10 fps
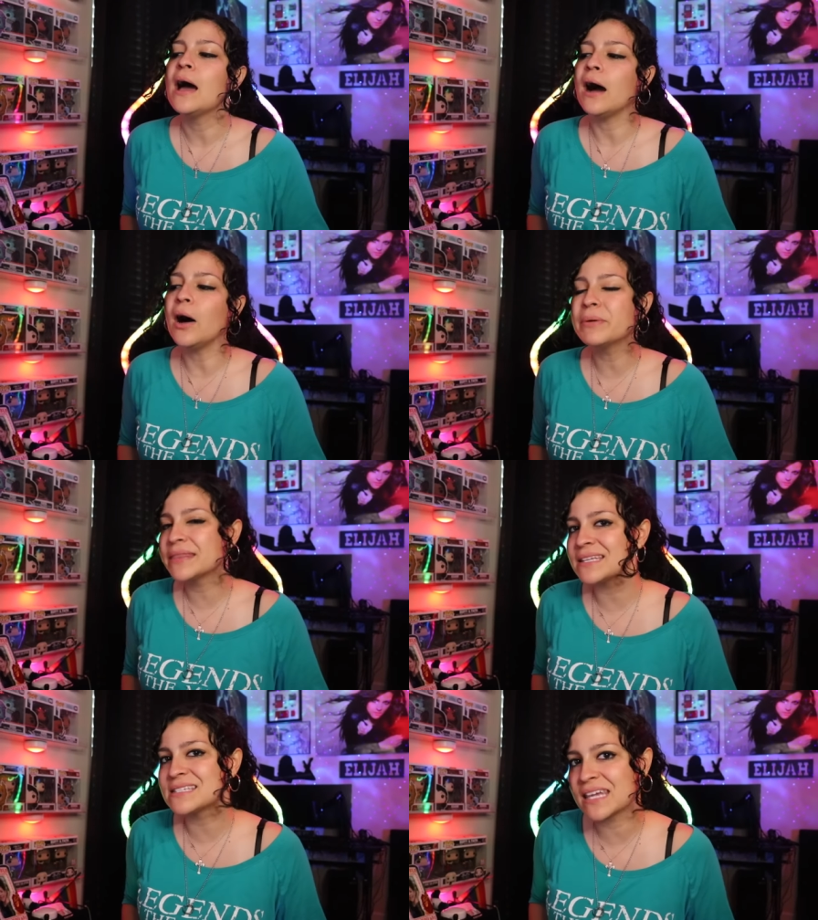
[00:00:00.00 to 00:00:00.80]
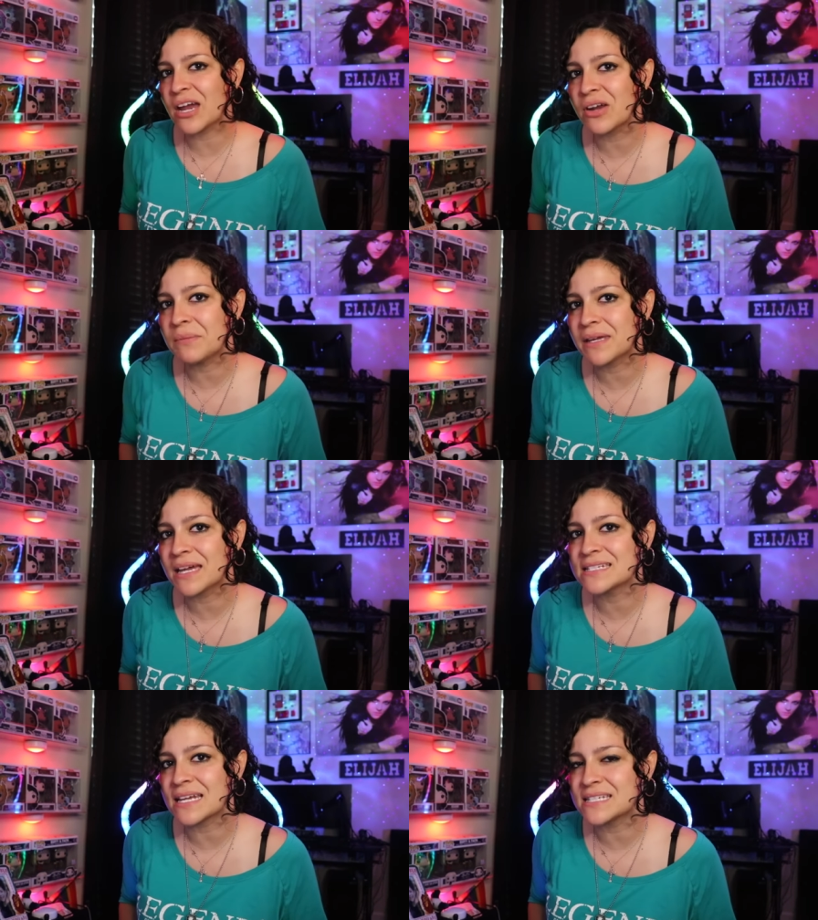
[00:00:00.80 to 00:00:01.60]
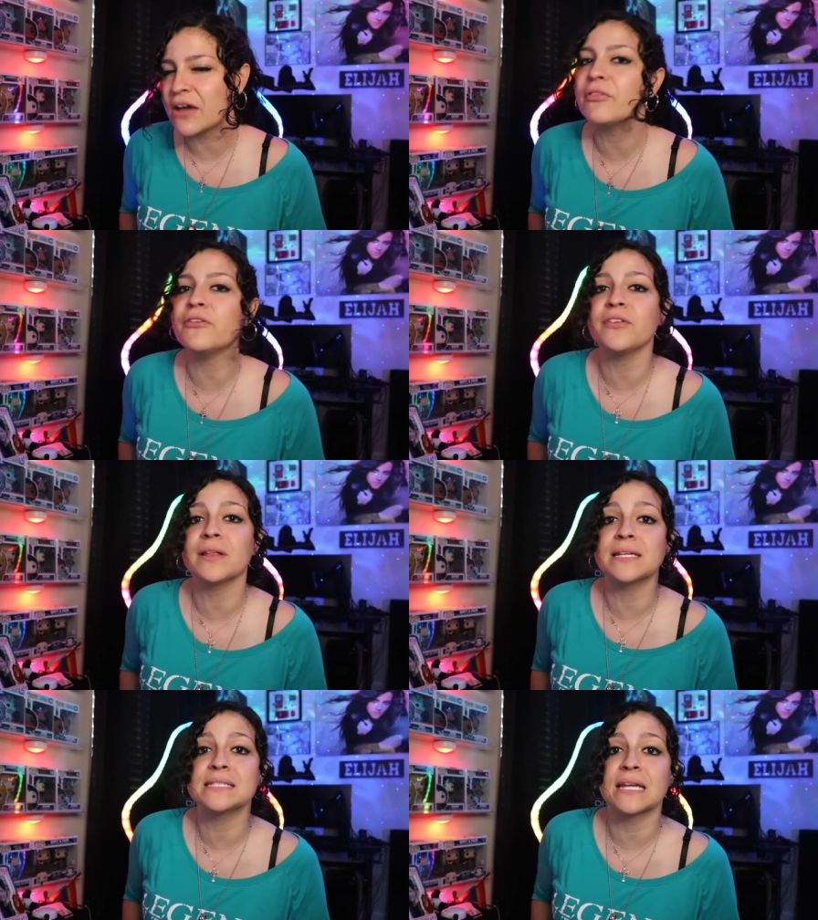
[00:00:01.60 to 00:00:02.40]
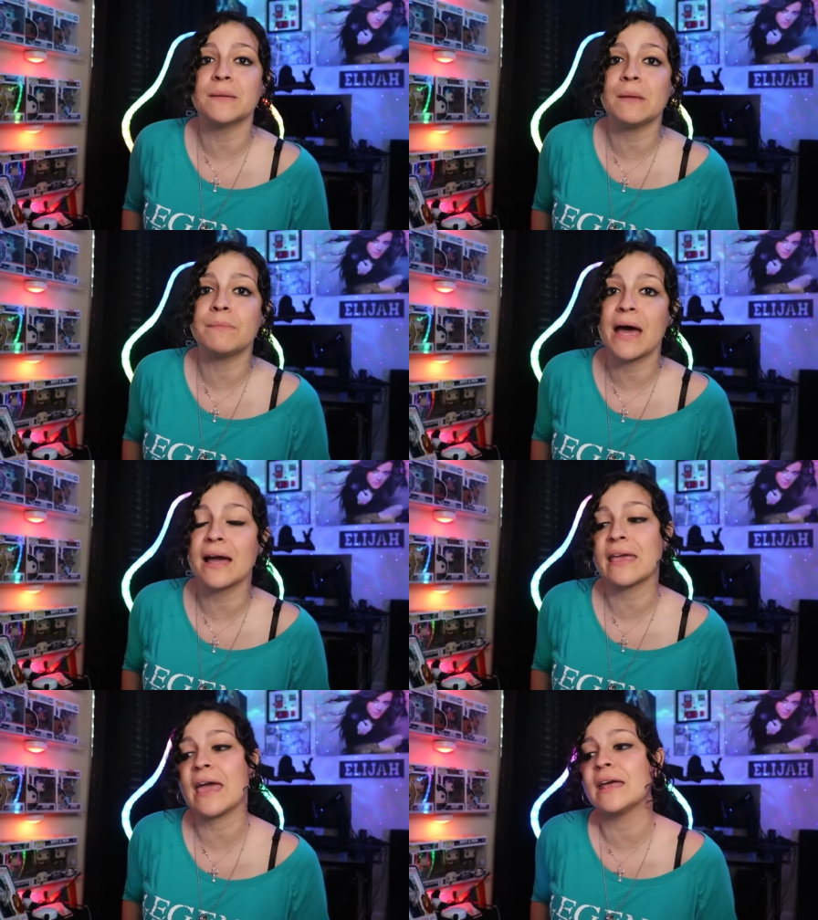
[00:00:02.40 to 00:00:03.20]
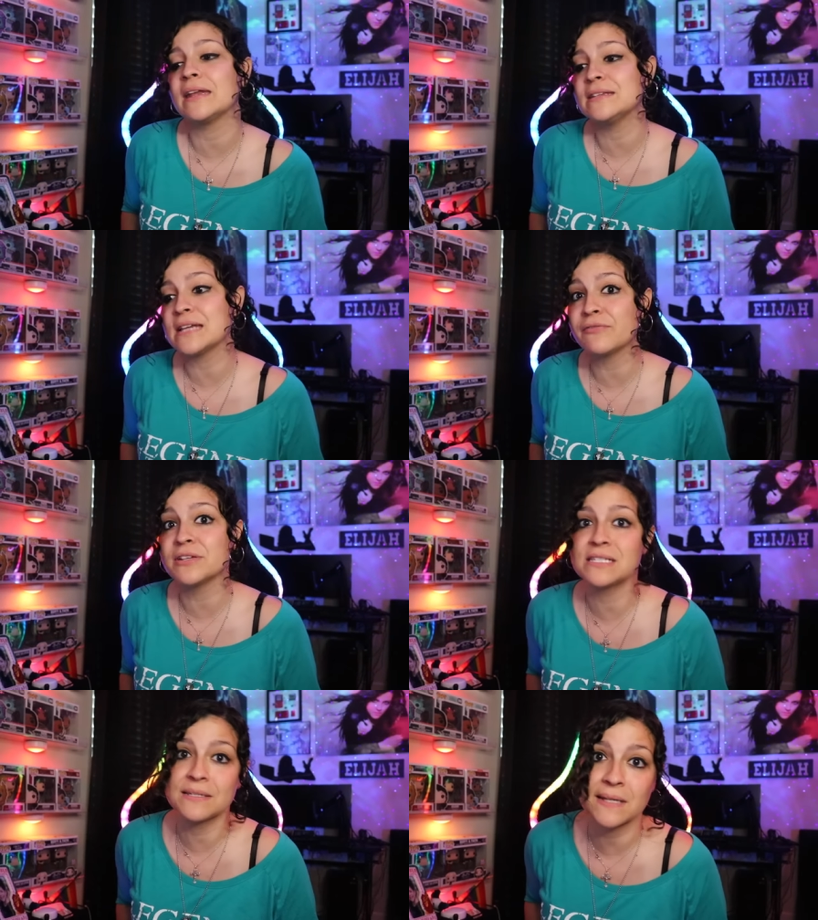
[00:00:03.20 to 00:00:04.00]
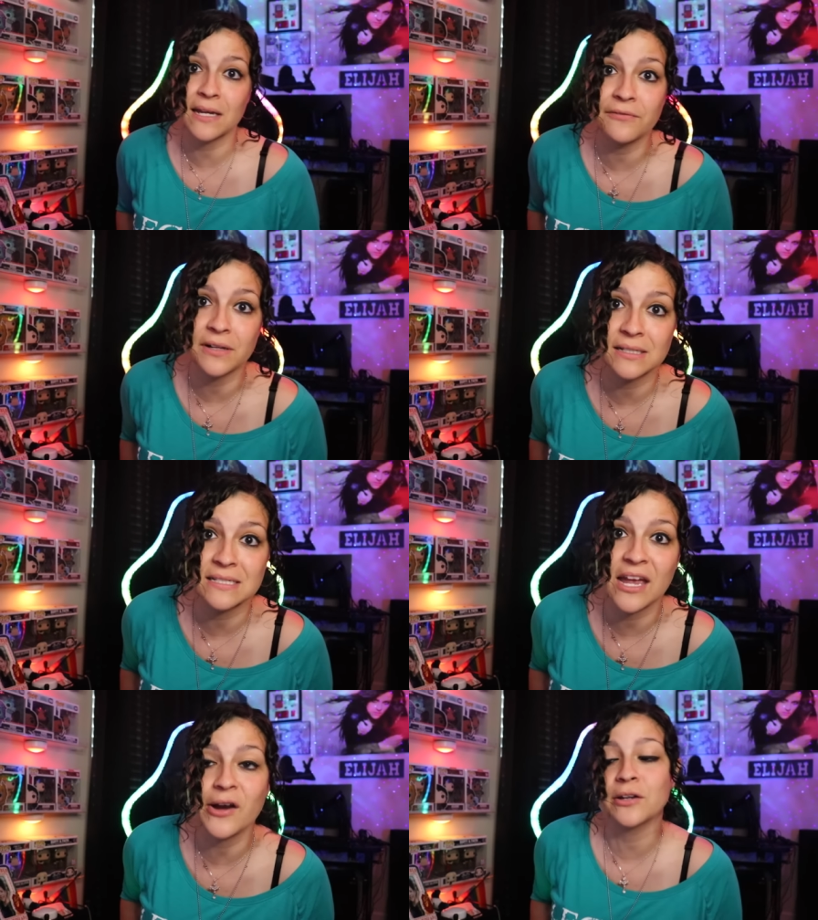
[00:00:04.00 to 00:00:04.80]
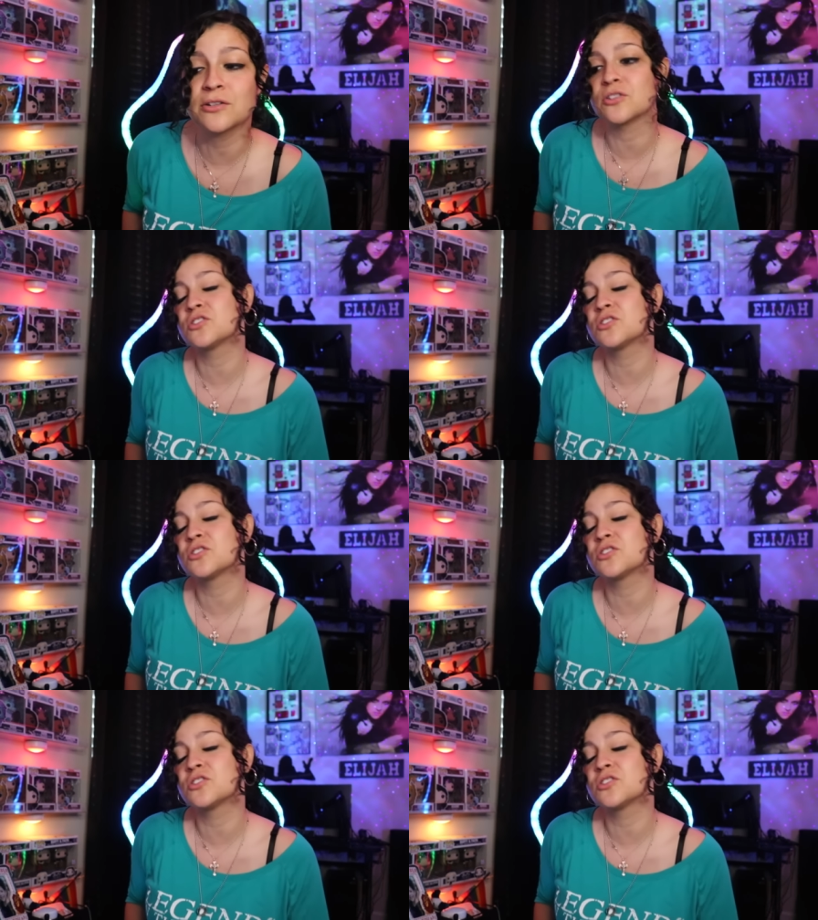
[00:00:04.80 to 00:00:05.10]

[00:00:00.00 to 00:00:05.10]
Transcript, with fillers: Uh, but that's scary because I definitely feel like he's gonna be back and he definitely seems like a villainous character.